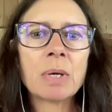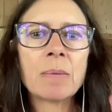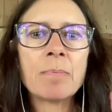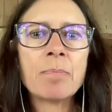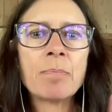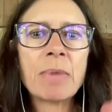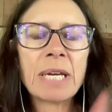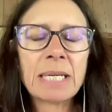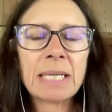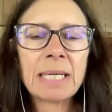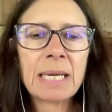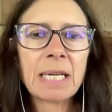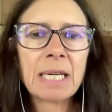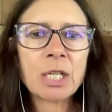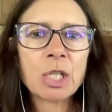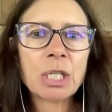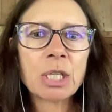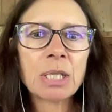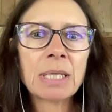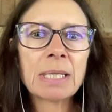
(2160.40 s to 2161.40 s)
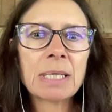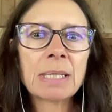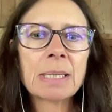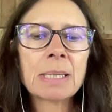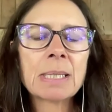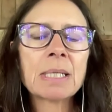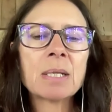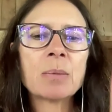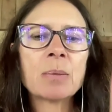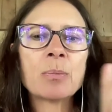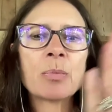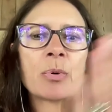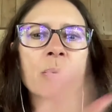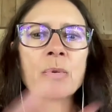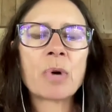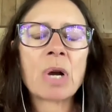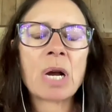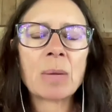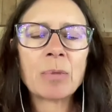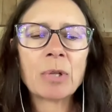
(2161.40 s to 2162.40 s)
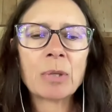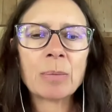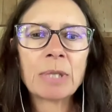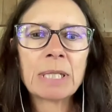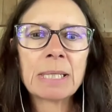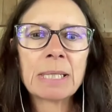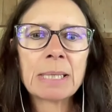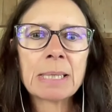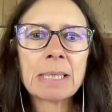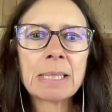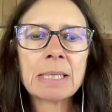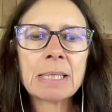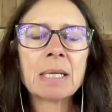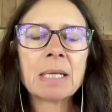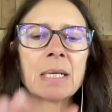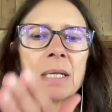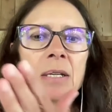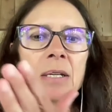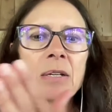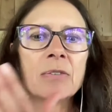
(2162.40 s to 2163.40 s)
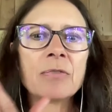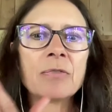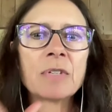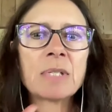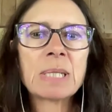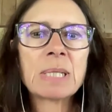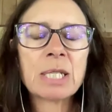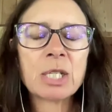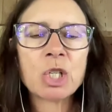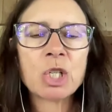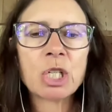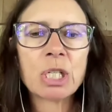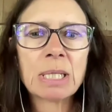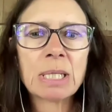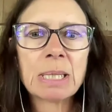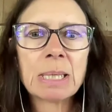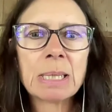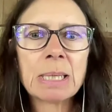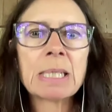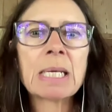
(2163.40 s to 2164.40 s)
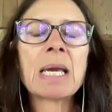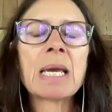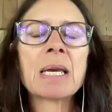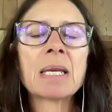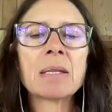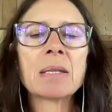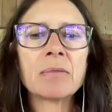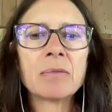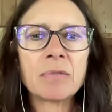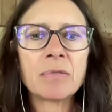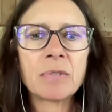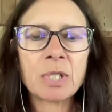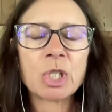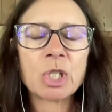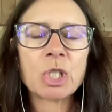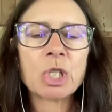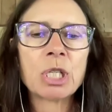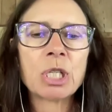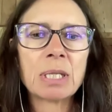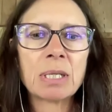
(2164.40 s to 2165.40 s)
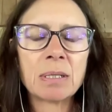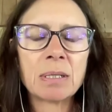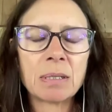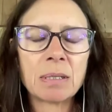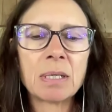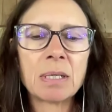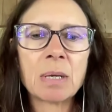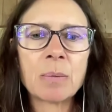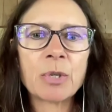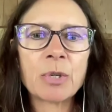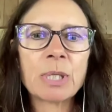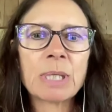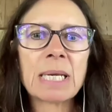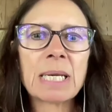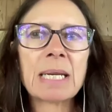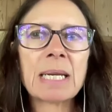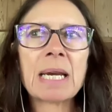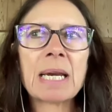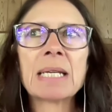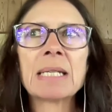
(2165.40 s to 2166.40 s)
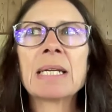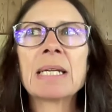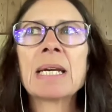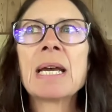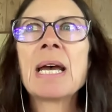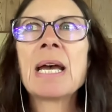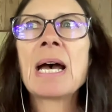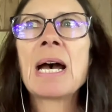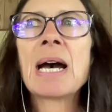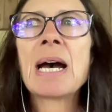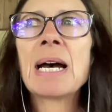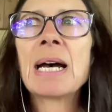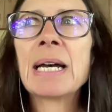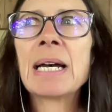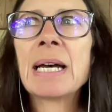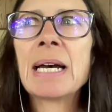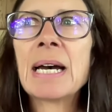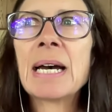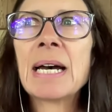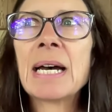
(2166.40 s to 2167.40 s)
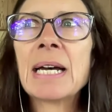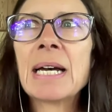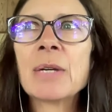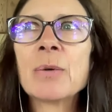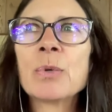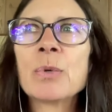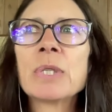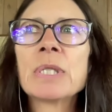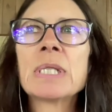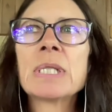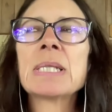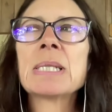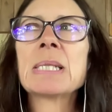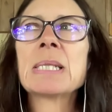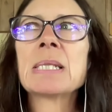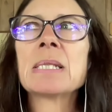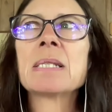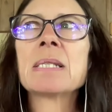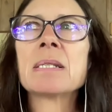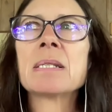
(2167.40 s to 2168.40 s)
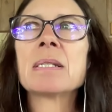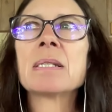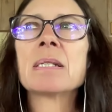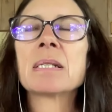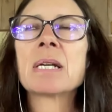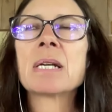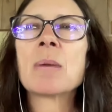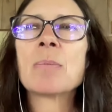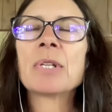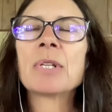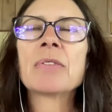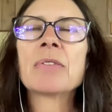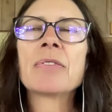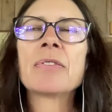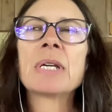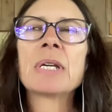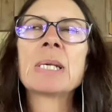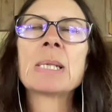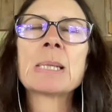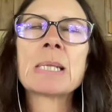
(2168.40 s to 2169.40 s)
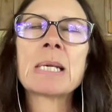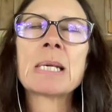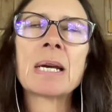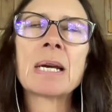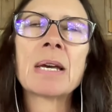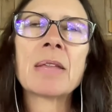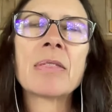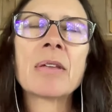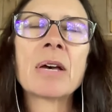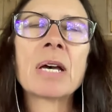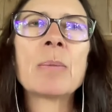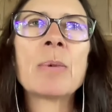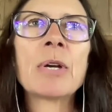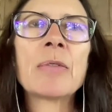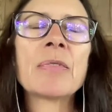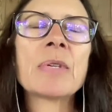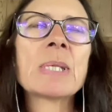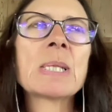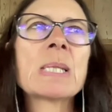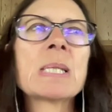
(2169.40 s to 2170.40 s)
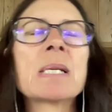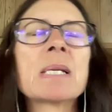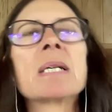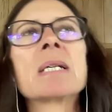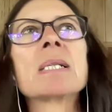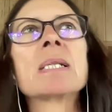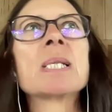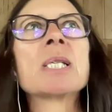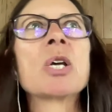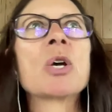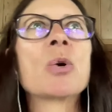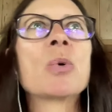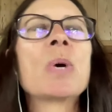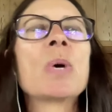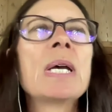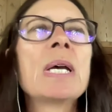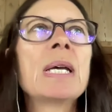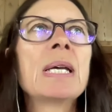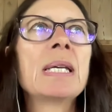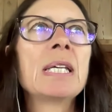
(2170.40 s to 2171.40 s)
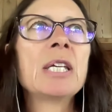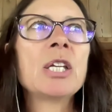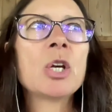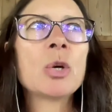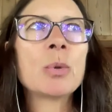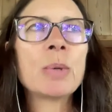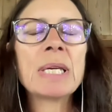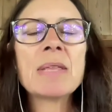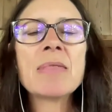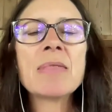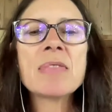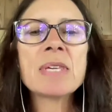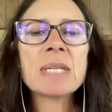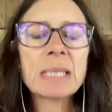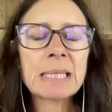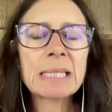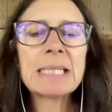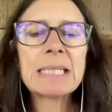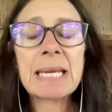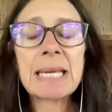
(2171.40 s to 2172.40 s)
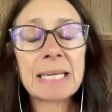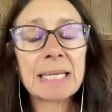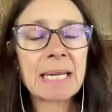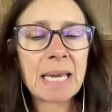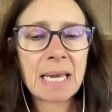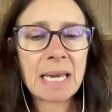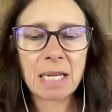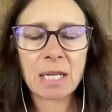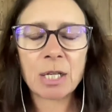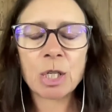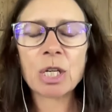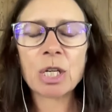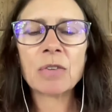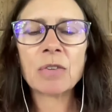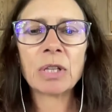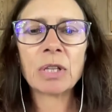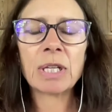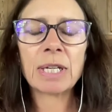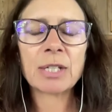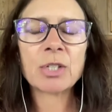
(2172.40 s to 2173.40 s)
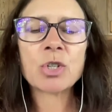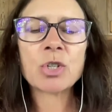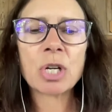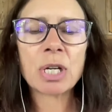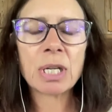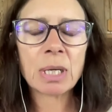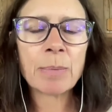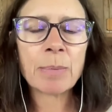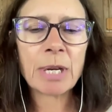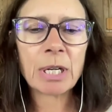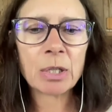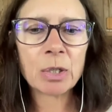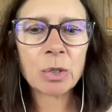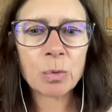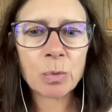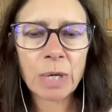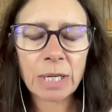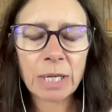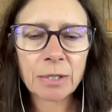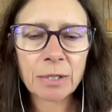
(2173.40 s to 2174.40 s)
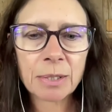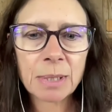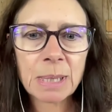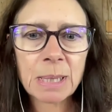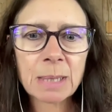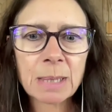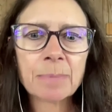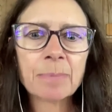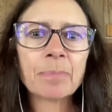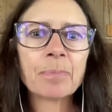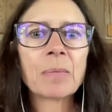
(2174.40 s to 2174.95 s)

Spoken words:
Medication list, problem list, physicians and physician numbers. And I would, a couple of things I thought about this. So, in this day and age of electronic medical records,